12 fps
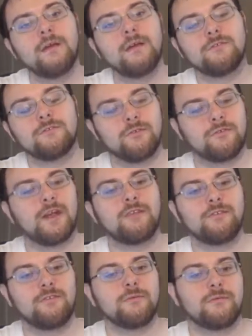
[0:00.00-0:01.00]
so he's got a
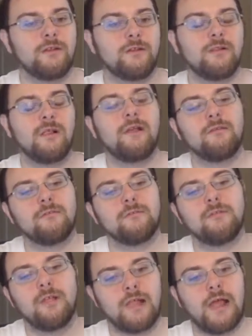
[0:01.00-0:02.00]
suit that'll
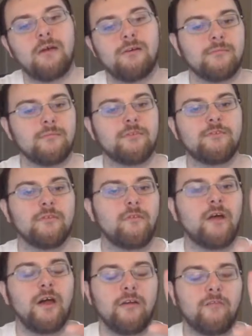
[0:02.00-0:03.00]
allow him to
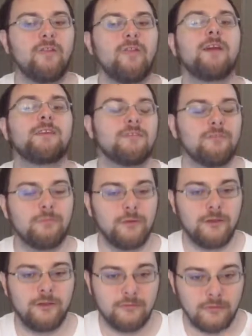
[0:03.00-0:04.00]
survive light
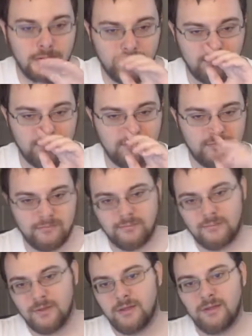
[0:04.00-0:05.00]
speed, right?
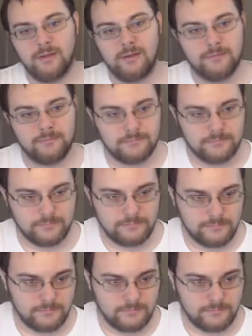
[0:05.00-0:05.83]
Hmm.